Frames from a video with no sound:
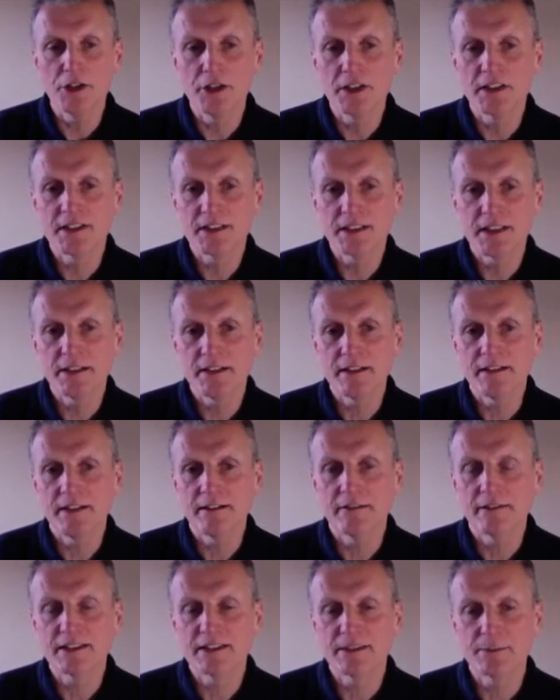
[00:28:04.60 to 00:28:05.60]
can see that
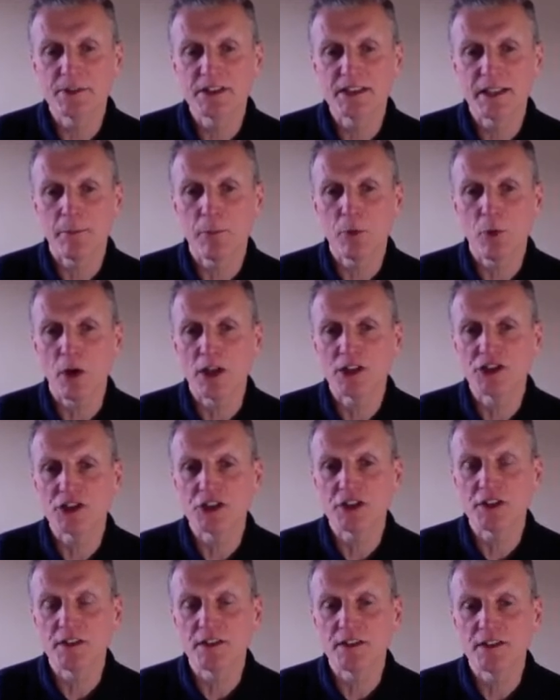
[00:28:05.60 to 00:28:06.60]
there are some sub
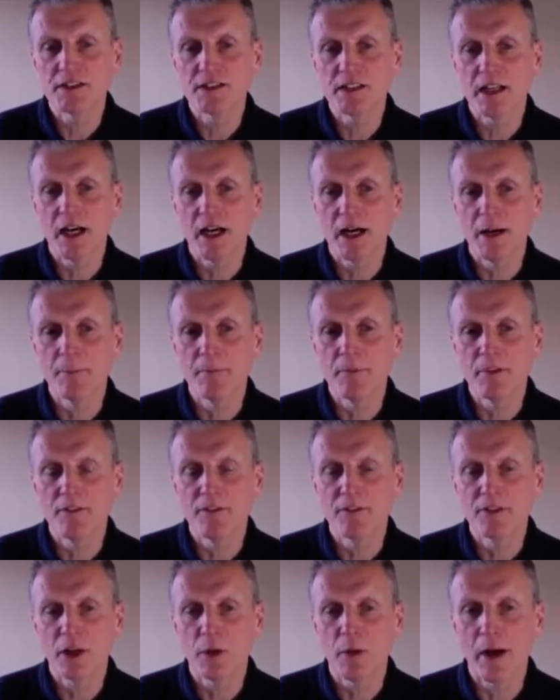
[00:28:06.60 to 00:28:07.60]
questions that
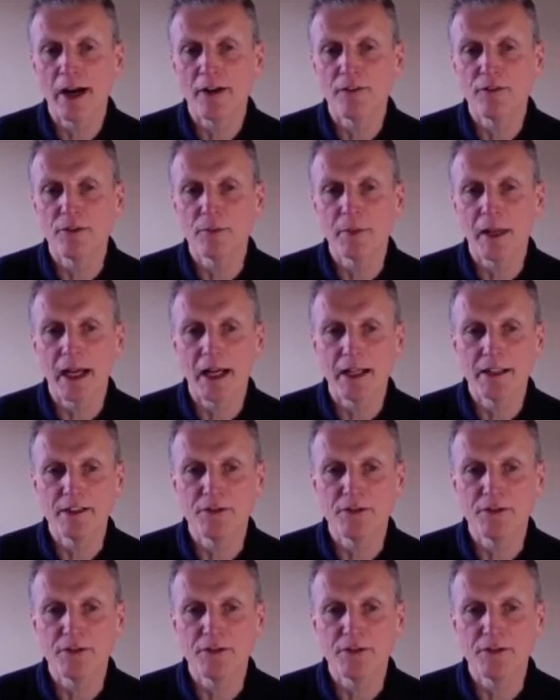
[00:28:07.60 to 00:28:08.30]
flow out from that.